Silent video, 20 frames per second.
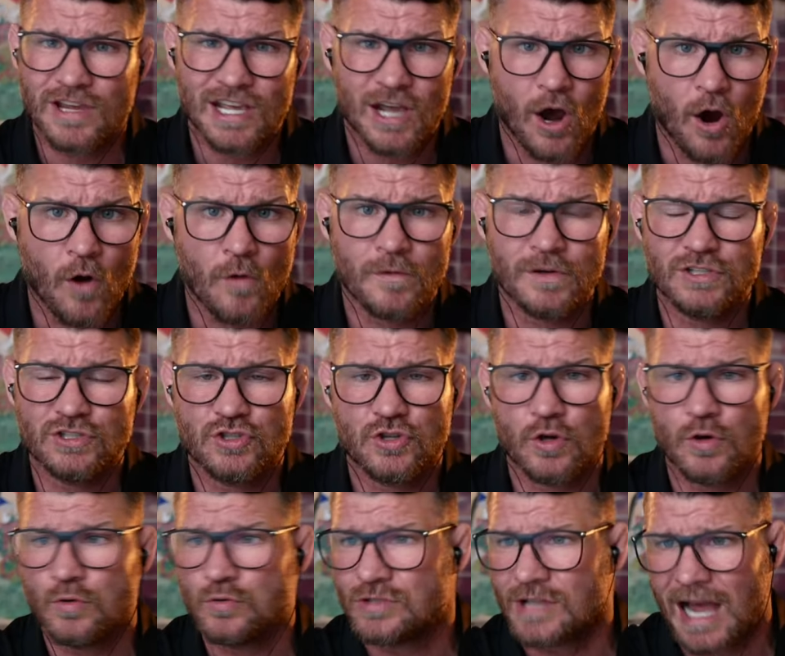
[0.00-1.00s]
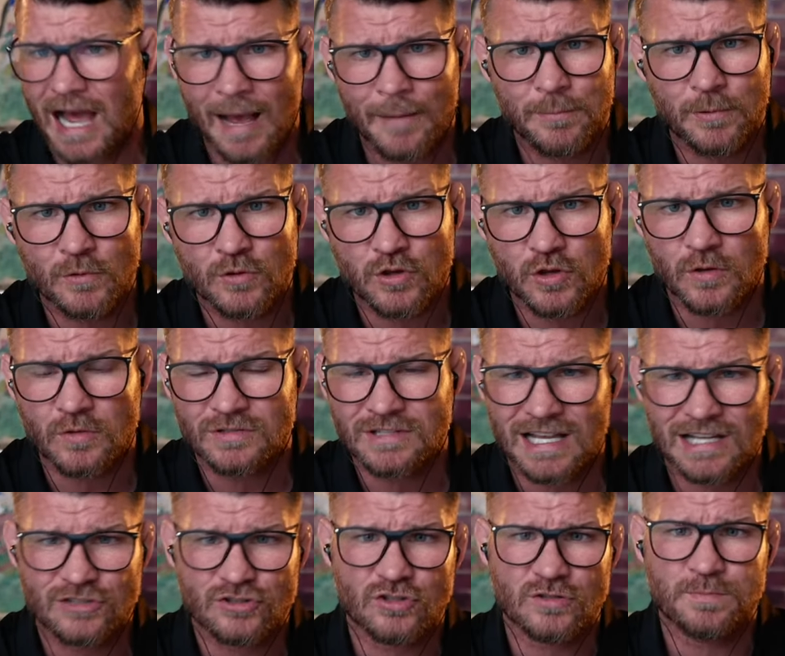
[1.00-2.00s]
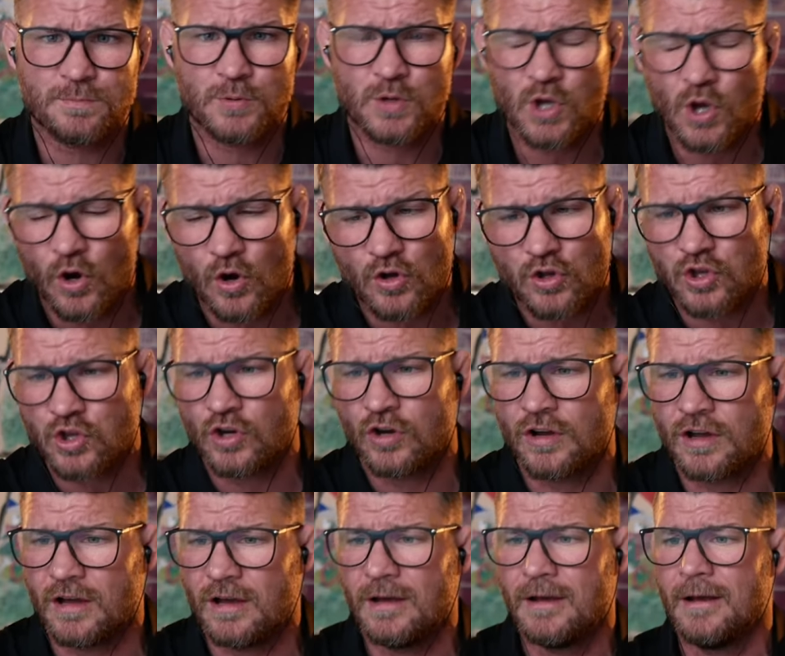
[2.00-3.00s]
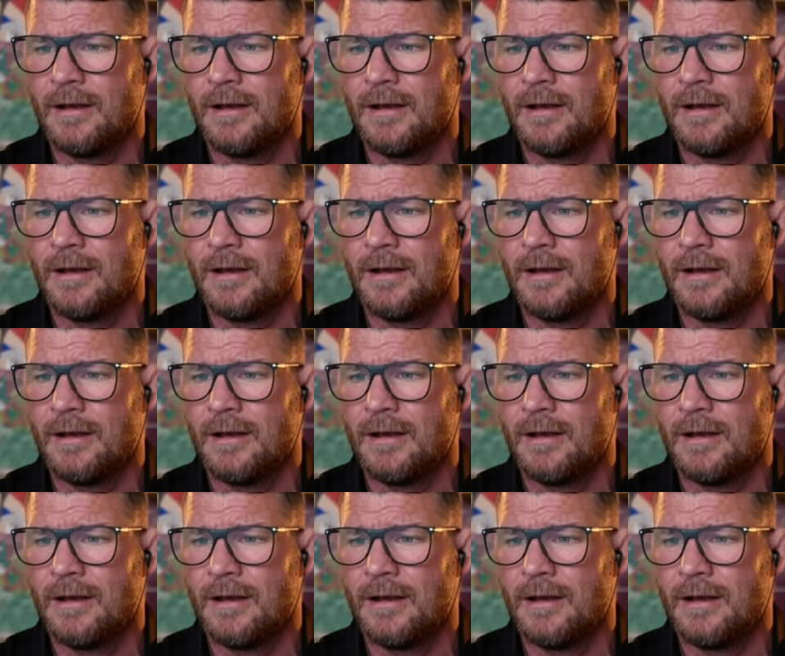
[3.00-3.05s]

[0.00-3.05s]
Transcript: orange juice, apple juice. That's just pure sugar.